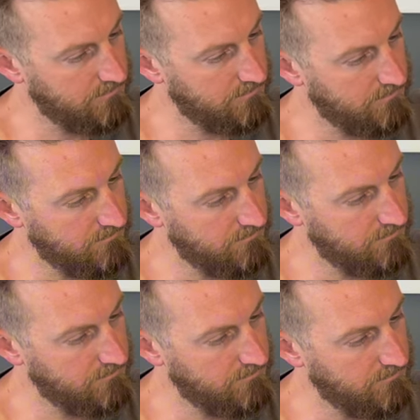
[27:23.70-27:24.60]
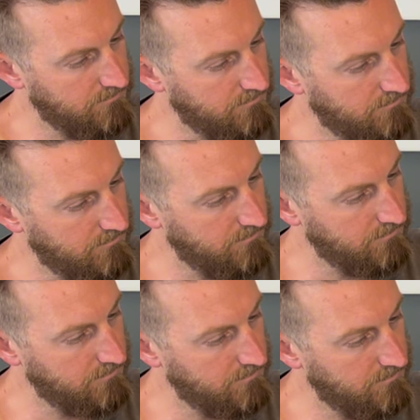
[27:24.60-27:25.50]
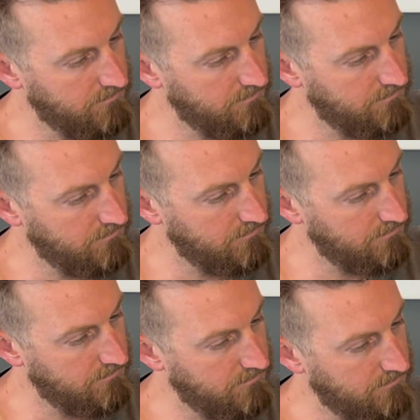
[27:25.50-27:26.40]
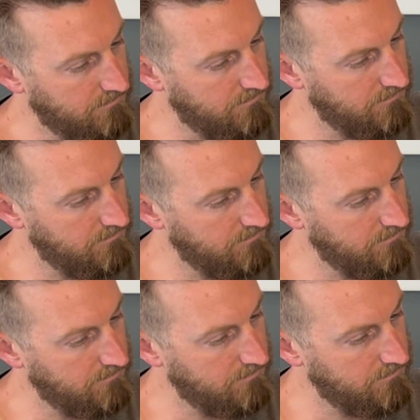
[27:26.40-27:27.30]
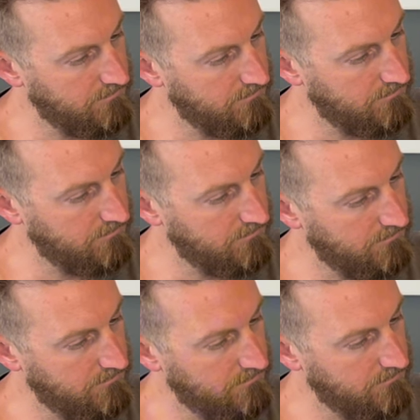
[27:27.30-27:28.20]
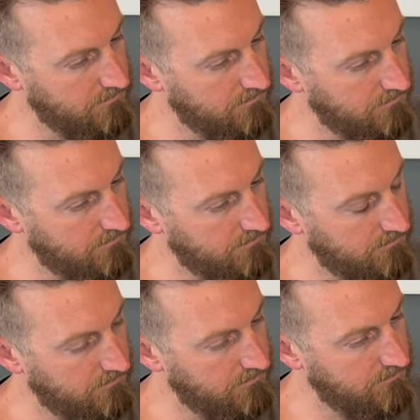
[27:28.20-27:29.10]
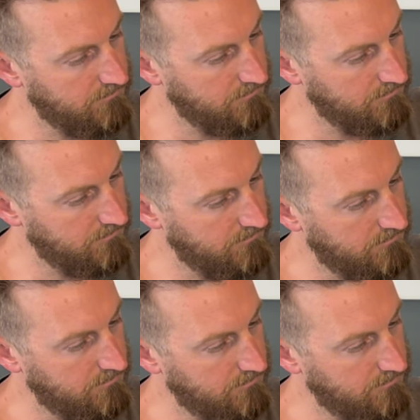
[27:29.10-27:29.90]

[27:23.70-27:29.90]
No words are spoken by the person on screen.